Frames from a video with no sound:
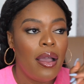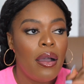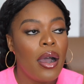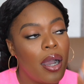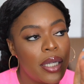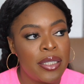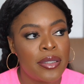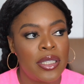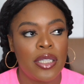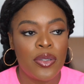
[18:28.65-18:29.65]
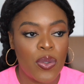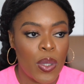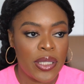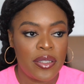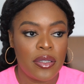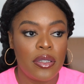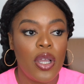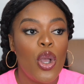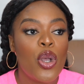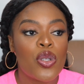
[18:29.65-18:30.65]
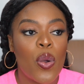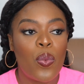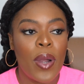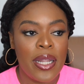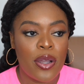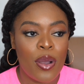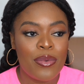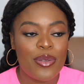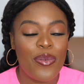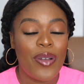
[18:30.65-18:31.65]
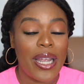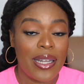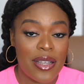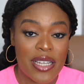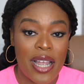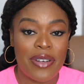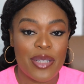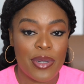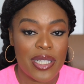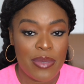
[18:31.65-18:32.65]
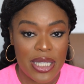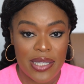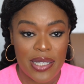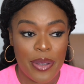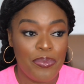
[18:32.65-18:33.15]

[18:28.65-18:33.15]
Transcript: Oh, this is such a good question. So when it comes to financial responsibilities,